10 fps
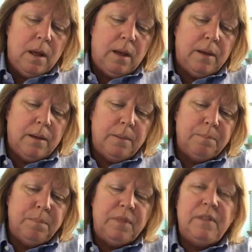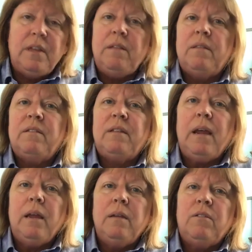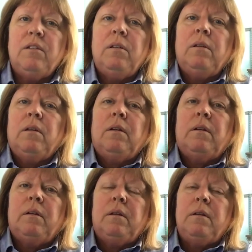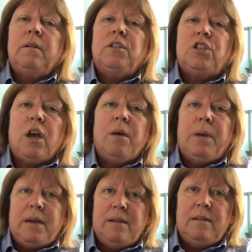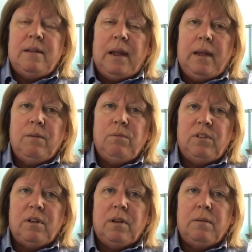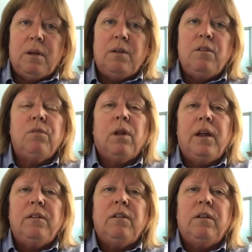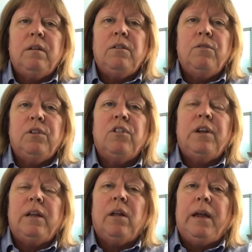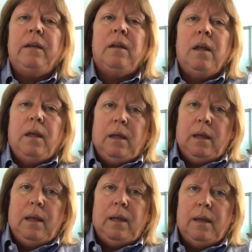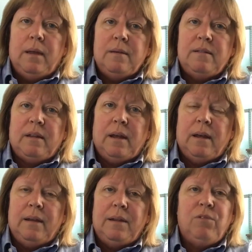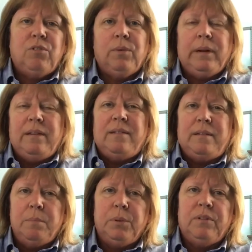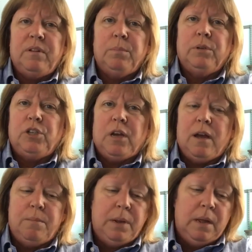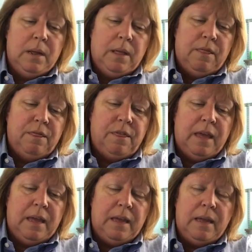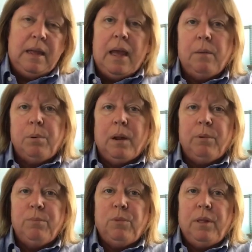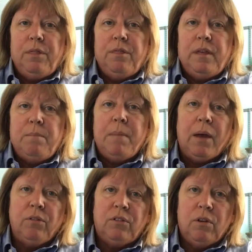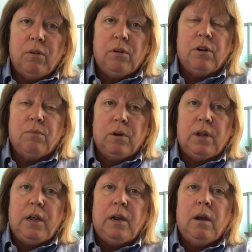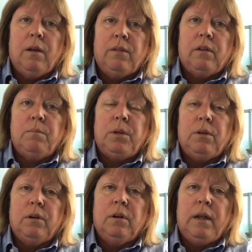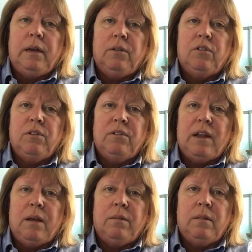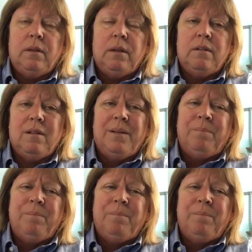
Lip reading: The second job I did today was a new client, a new attorney client, and it was a really simple job. They had a problem with the mouse no longer working on the computer, and it turns out that,